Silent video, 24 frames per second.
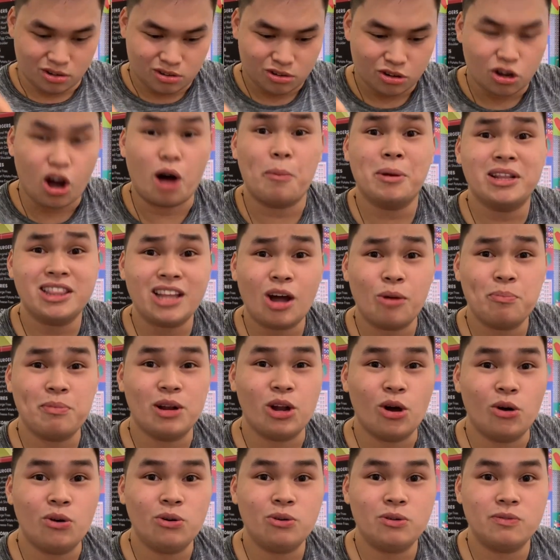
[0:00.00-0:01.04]
comment down
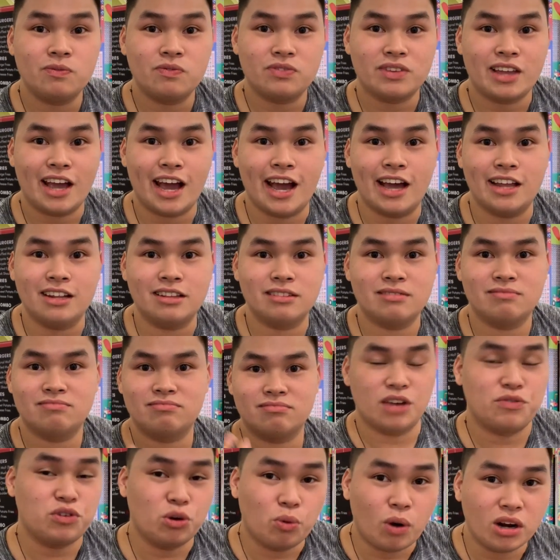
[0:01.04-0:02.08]
below. And
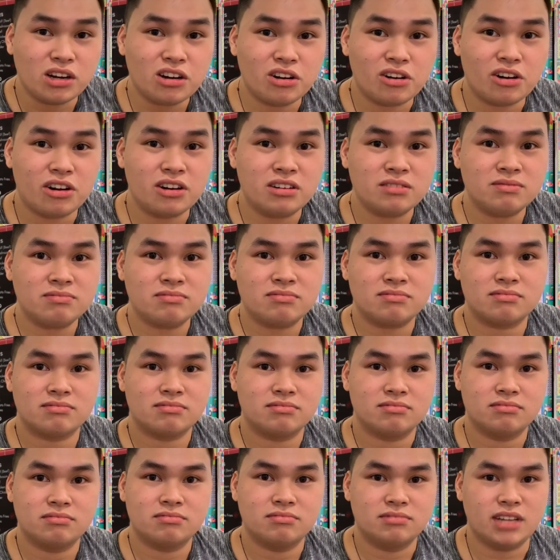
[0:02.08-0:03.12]
if you want to learn,
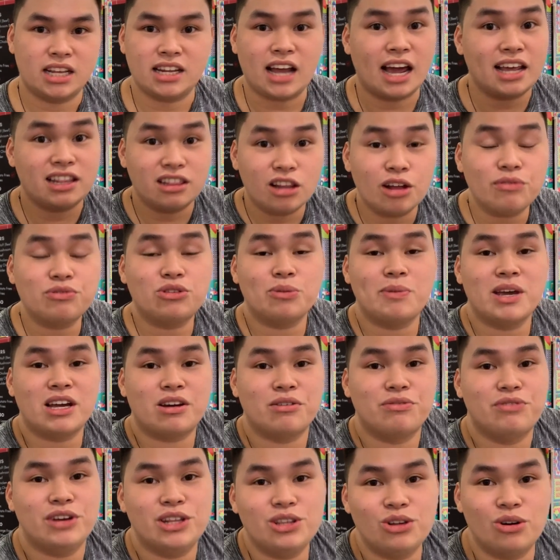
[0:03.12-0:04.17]
then I'd love to make a
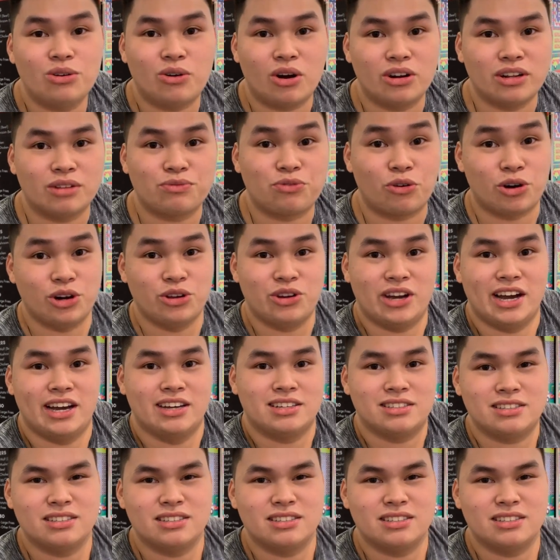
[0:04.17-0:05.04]
video on it for you guys.